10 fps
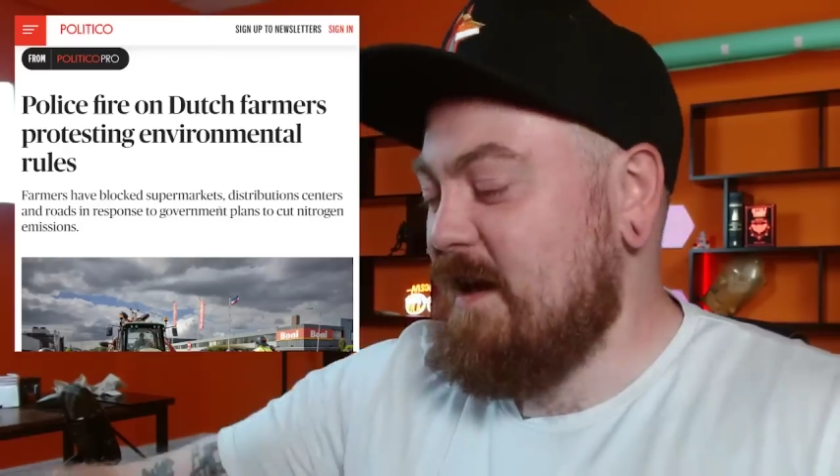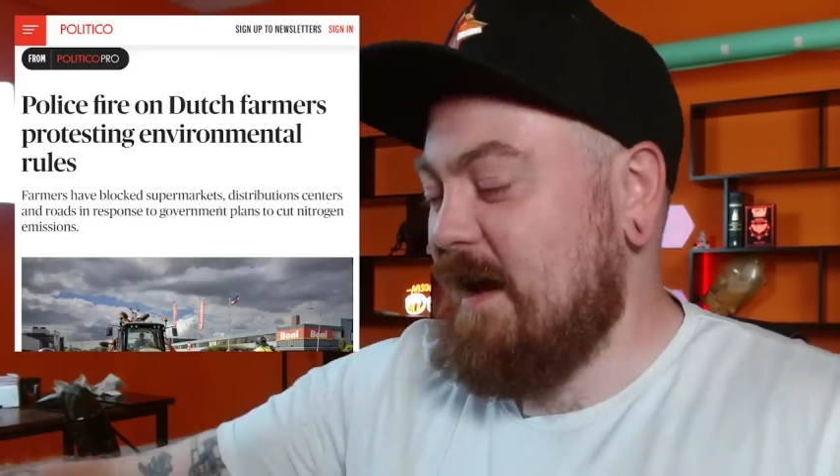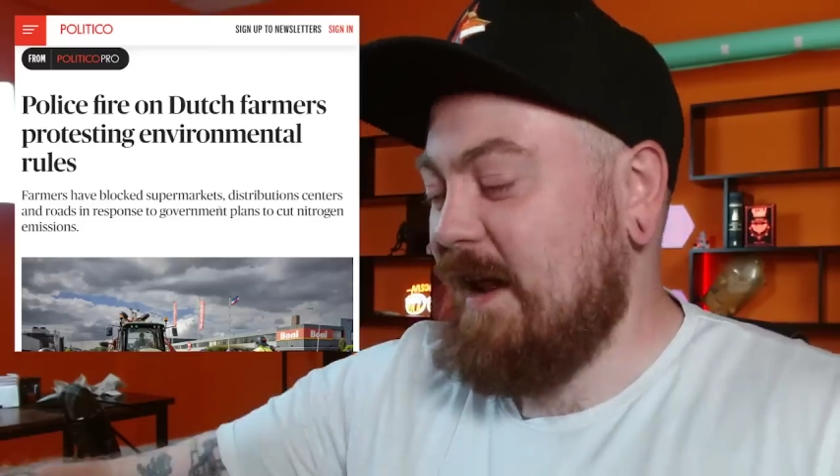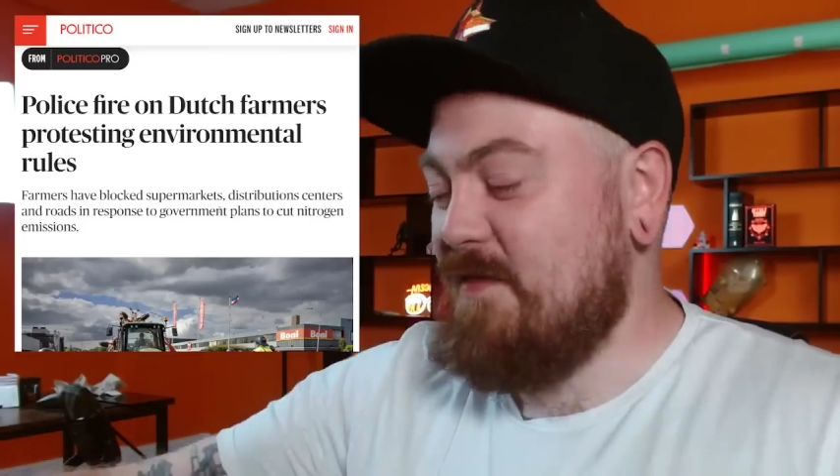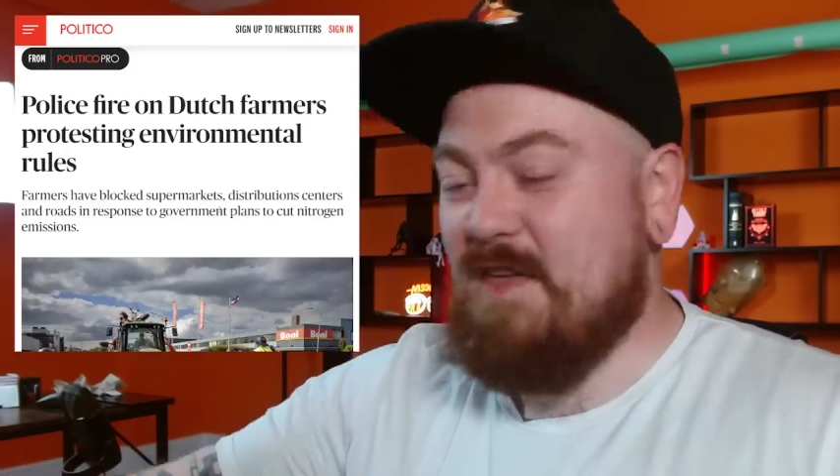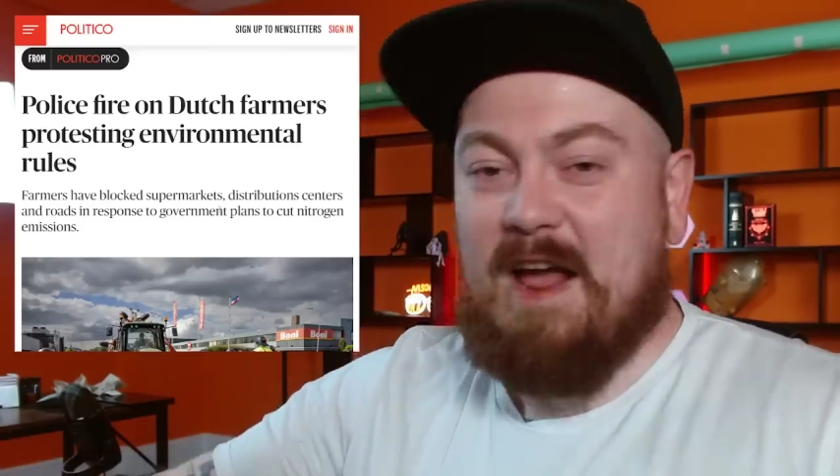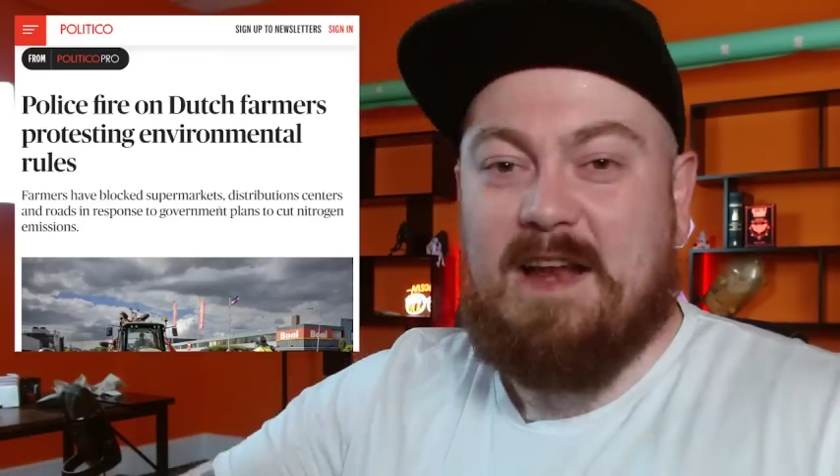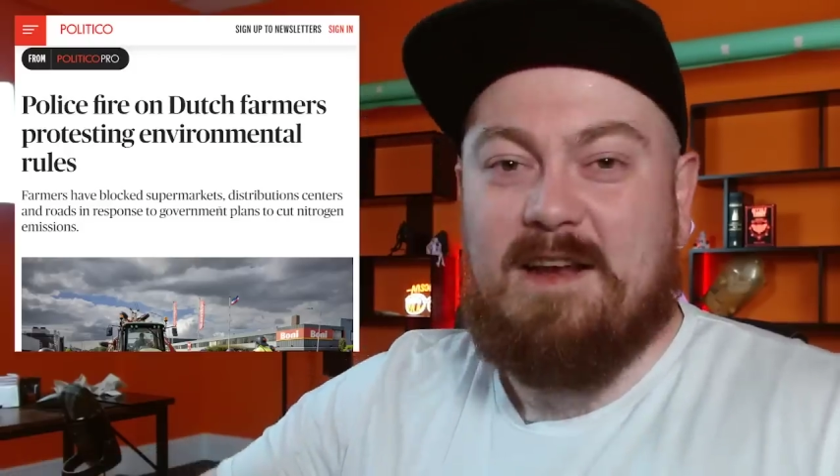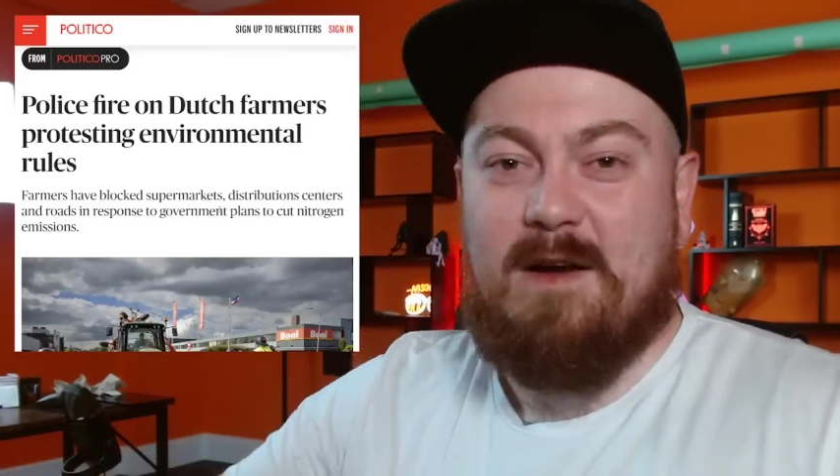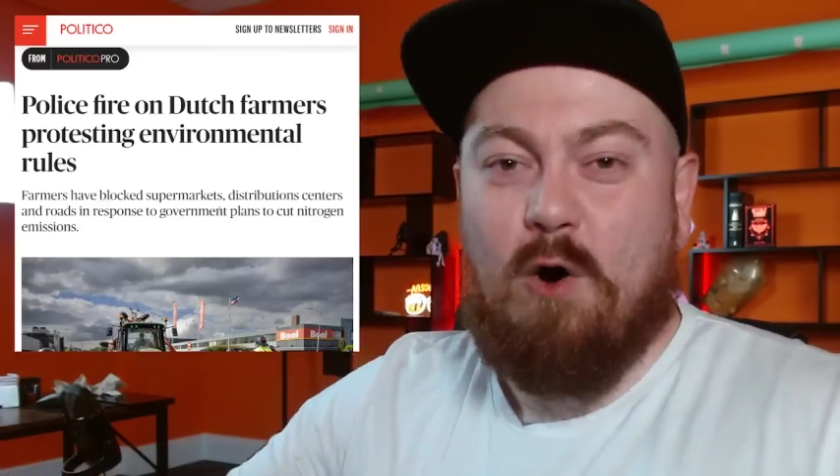and
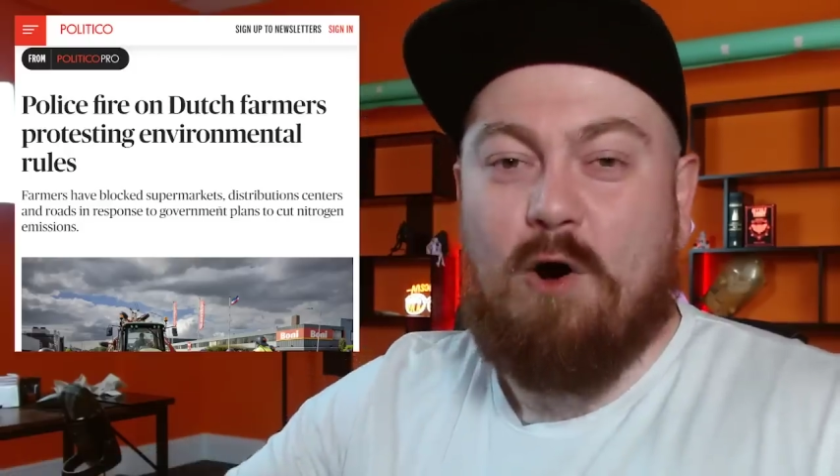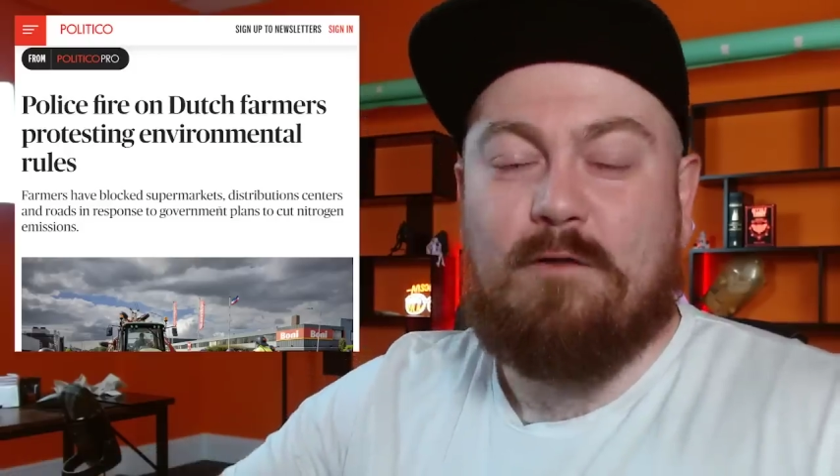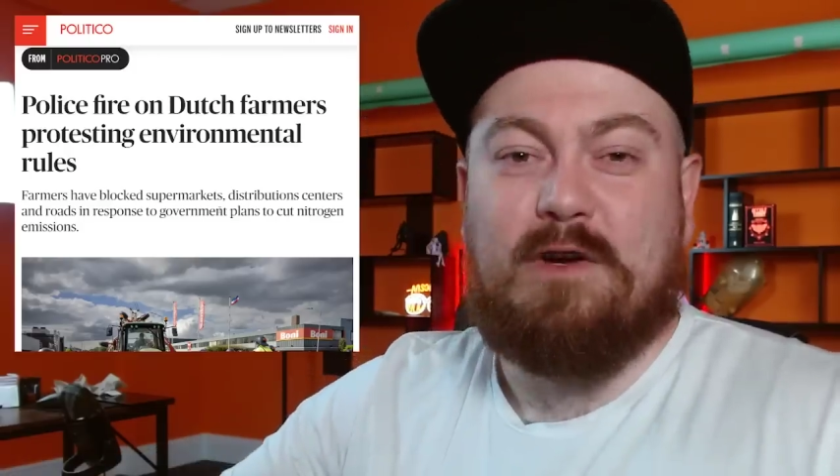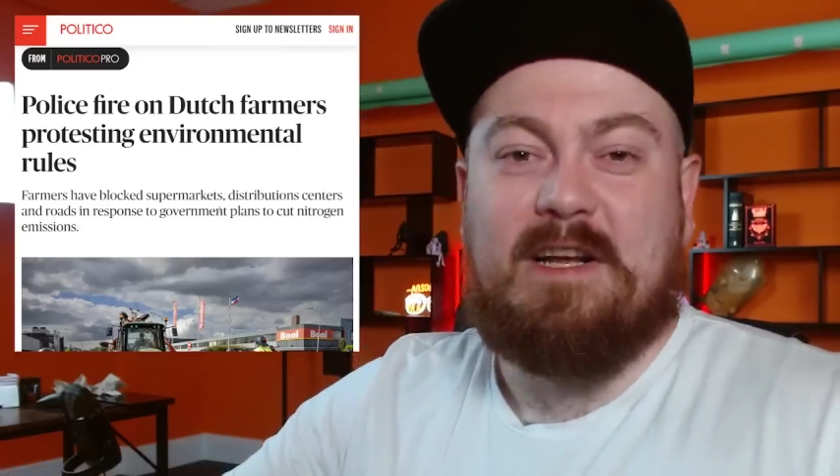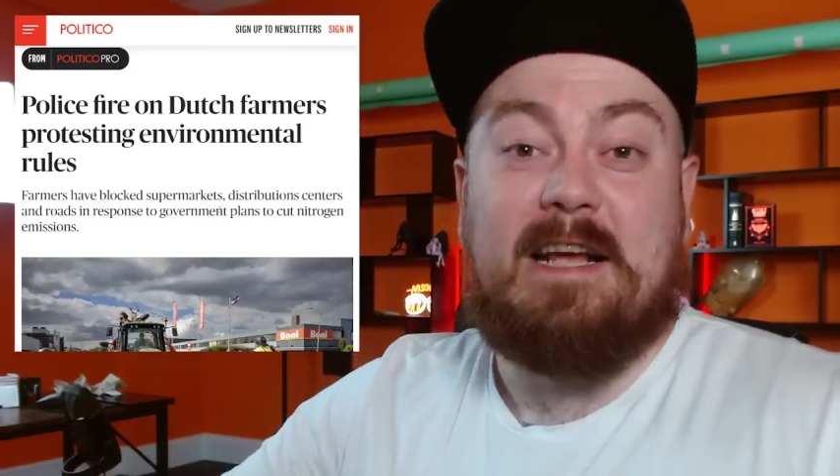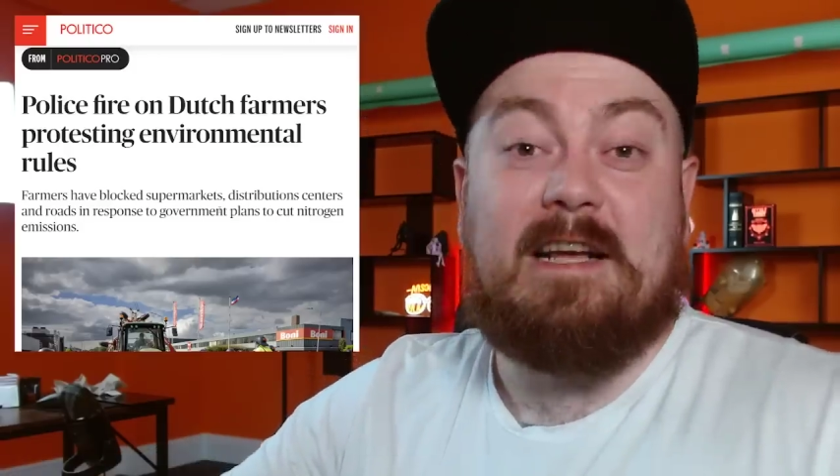then offering